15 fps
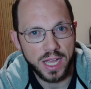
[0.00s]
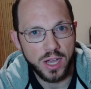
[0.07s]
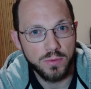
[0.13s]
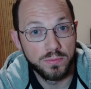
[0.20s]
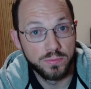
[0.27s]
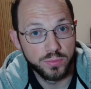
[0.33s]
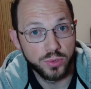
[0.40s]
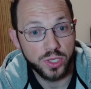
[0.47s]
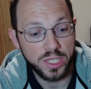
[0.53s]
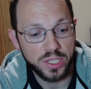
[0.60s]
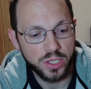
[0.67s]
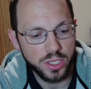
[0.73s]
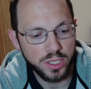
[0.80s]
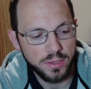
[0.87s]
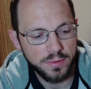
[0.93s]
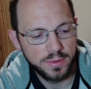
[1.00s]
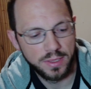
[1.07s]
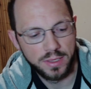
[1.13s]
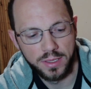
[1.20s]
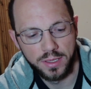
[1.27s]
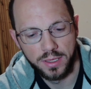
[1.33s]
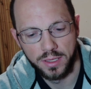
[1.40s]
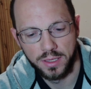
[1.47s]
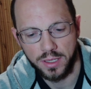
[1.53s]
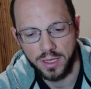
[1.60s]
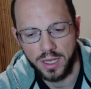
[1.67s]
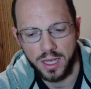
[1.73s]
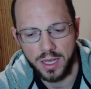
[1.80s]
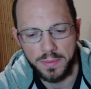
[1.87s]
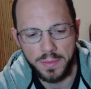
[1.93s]
out pretty good.
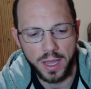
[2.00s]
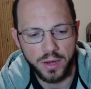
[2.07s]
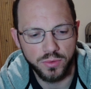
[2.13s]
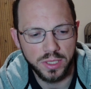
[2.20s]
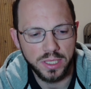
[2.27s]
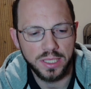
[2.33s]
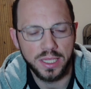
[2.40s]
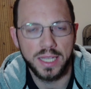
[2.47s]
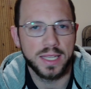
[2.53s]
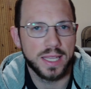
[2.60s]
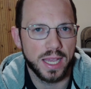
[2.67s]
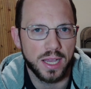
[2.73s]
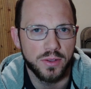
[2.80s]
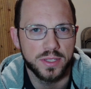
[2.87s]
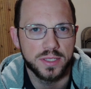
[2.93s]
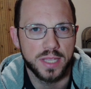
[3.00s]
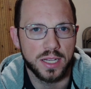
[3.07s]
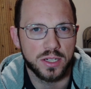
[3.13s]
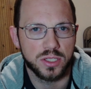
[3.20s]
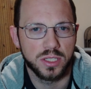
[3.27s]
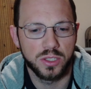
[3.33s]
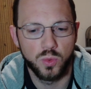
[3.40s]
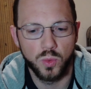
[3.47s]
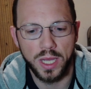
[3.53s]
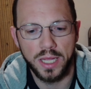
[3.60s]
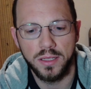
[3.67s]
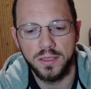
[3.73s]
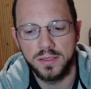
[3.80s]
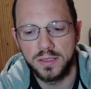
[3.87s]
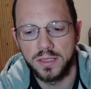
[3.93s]
I really like how this actually
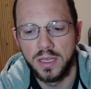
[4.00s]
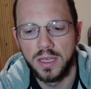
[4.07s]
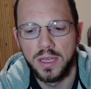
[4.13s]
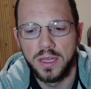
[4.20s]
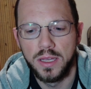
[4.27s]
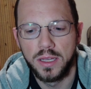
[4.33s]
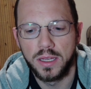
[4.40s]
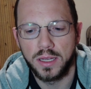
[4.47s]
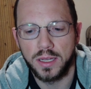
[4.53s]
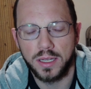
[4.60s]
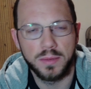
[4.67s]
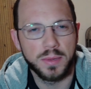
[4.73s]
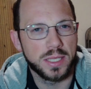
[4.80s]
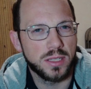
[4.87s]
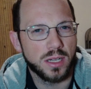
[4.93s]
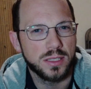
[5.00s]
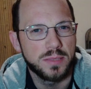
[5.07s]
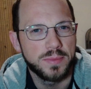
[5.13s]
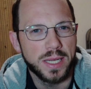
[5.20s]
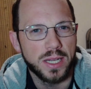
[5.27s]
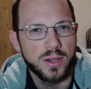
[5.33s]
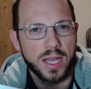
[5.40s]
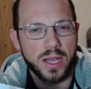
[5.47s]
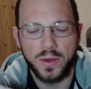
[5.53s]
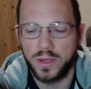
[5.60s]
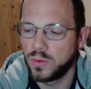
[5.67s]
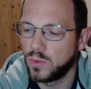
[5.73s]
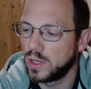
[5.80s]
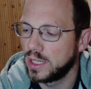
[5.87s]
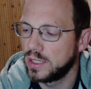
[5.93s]
welds. I talked about how I
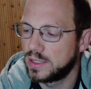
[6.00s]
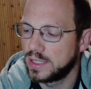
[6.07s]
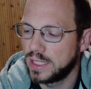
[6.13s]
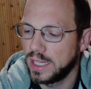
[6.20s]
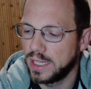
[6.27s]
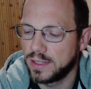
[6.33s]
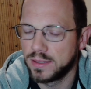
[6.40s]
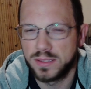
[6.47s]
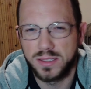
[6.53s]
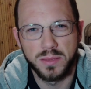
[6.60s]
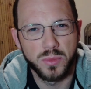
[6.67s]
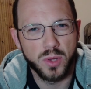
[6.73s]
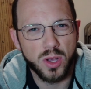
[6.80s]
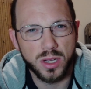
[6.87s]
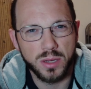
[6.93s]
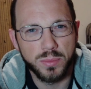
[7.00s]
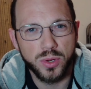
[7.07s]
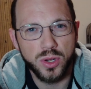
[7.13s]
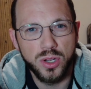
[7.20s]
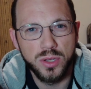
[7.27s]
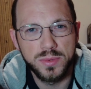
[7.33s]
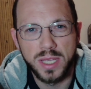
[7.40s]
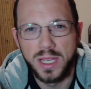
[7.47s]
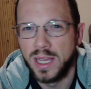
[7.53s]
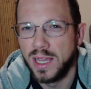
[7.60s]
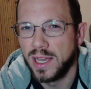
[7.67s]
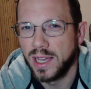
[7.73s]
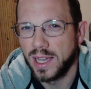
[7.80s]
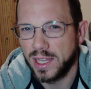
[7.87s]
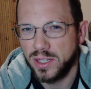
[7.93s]
wanted to get some longer probes.
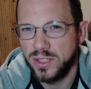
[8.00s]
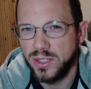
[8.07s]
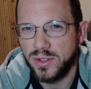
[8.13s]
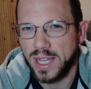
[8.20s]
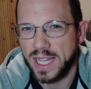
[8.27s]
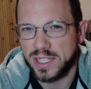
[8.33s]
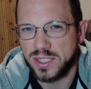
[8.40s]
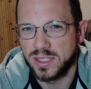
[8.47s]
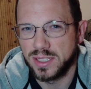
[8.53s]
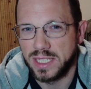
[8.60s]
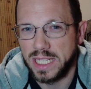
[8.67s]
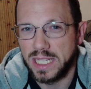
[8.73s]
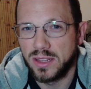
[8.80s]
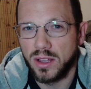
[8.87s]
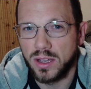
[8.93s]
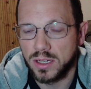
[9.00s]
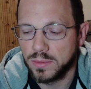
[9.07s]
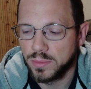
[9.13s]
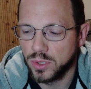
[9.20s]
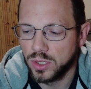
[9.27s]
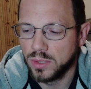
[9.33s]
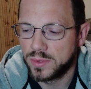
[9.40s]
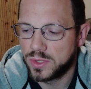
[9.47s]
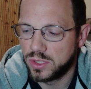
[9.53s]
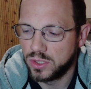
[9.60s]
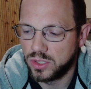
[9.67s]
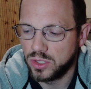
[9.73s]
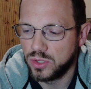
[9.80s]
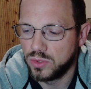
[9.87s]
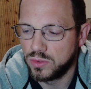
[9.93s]
I know you don't actually need longer probes to
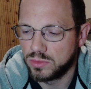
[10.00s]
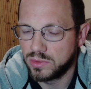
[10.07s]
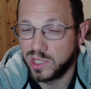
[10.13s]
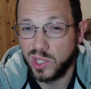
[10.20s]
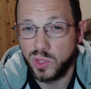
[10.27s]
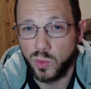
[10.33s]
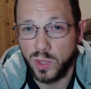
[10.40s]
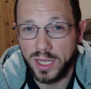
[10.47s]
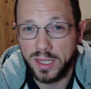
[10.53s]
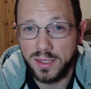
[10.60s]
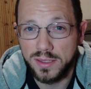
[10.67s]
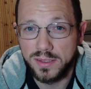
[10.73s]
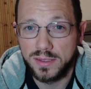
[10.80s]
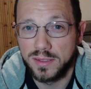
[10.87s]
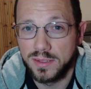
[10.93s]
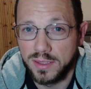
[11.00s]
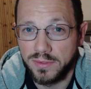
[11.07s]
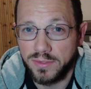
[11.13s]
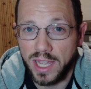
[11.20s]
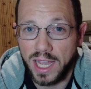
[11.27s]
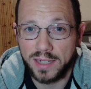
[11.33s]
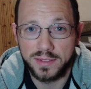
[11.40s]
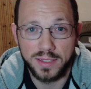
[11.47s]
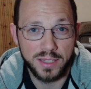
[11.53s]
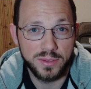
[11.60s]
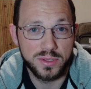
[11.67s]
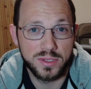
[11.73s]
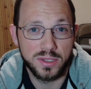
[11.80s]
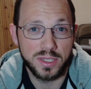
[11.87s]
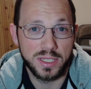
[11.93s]
do good welds. In fact, I
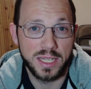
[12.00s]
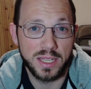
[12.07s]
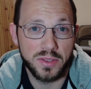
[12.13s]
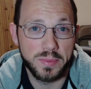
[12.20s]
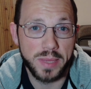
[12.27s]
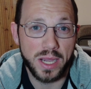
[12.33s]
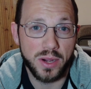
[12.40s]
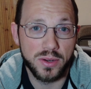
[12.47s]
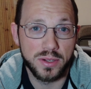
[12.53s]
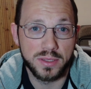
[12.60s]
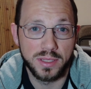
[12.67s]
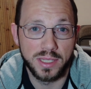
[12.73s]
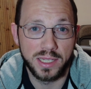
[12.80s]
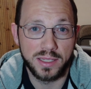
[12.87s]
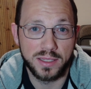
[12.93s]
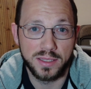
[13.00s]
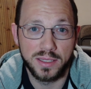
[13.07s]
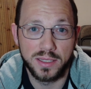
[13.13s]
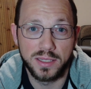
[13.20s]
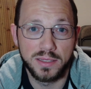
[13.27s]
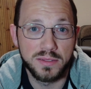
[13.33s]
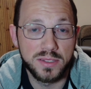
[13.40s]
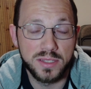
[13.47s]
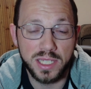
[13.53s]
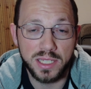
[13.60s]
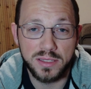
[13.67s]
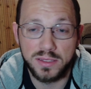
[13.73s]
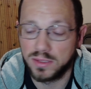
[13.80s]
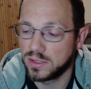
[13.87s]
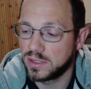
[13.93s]
was turning down the power to like
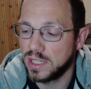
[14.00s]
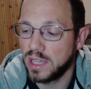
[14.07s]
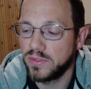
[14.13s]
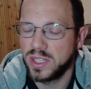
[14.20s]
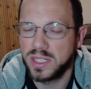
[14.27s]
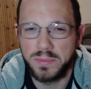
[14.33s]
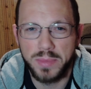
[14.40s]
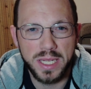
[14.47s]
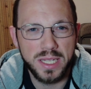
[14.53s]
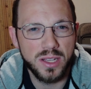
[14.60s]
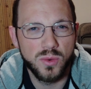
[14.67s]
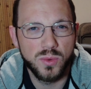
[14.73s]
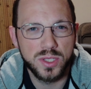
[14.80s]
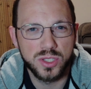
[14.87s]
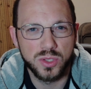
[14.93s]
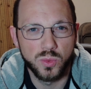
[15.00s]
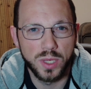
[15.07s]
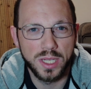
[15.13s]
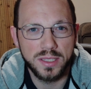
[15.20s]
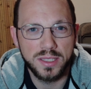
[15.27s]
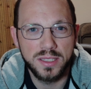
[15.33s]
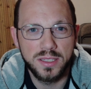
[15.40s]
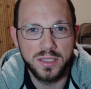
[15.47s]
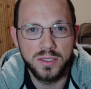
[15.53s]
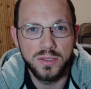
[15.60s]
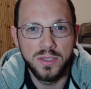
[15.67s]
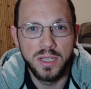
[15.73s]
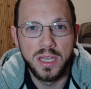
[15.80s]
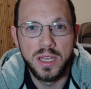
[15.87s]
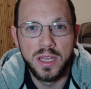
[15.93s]
6 or 7, depending on what you're welding
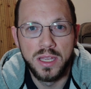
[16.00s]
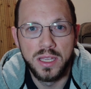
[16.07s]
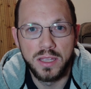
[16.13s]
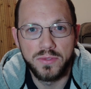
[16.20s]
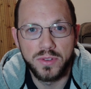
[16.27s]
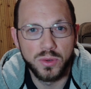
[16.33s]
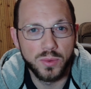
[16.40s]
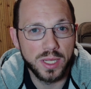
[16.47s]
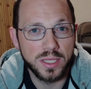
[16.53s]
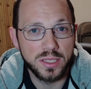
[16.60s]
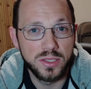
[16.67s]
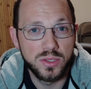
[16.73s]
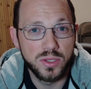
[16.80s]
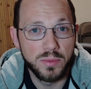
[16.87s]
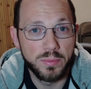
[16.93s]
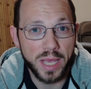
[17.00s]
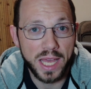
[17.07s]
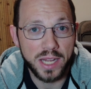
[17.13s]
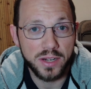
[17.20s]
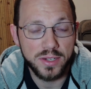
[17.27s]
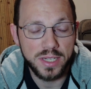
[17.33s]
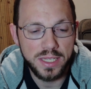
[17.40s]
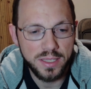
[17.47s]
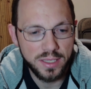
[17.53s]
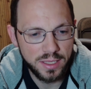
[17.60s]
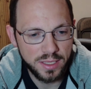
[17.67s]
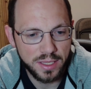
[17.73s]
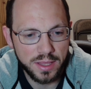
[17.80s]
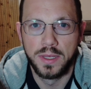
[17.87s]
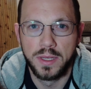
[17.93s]
to. If you're welding to a battery,
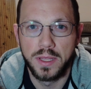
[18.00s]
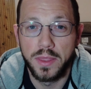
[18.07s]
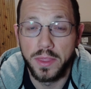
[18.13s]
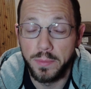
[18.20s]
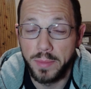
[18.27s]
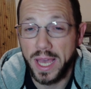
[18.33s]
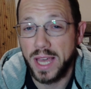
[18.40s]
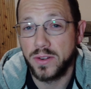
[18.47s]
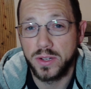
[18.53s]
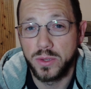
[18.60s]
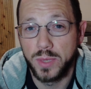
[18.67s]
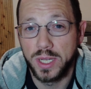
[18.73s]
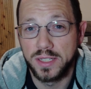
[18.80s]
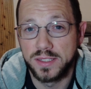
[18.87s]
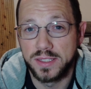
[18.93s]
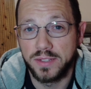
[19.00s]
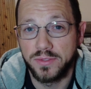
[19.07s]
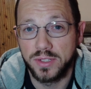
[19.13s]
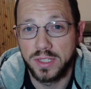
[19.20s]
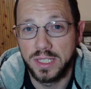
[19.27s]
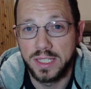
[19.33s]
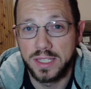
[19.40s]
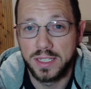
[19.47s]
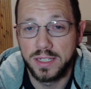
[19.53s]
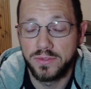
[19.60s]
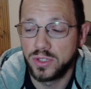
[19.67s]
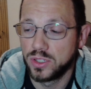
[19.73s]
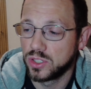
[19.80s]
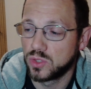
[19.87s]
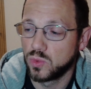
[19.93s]
the battery welds differently than if
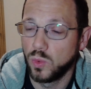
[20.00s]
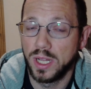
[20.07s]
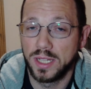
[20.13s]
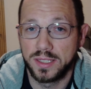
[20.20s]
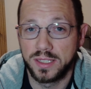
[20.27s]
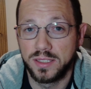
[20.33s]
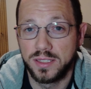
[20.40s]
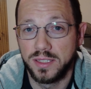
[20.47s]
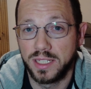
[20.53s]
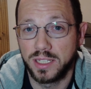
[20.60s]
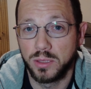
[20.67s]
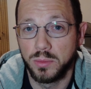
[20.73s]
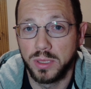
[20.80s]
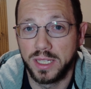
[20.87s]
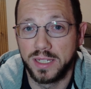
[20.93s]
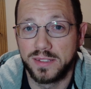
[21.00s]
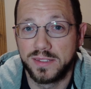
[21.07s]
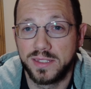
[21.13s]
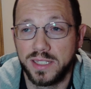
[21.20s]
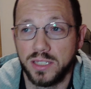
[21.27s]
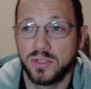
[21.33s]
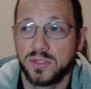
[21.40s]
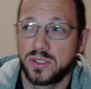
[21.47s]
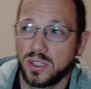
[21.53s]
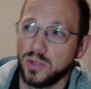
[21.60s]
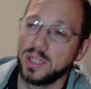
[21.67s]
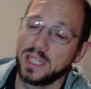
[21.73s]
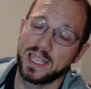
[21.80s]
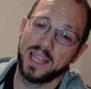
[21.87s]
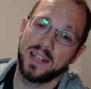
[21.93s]
you're just welding to nickel-plated steel. So
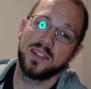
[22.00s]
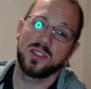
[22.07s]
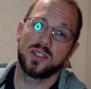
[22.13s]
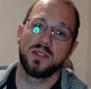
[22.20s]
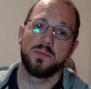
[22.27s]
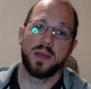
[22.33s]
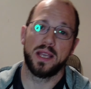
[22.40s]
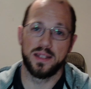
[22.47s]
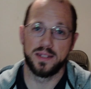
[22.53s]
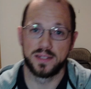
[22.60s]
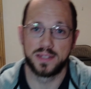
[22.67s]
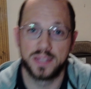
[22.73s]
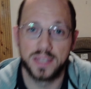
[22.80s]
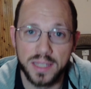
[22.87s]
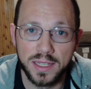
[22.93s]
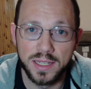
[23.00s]
it kind of just depends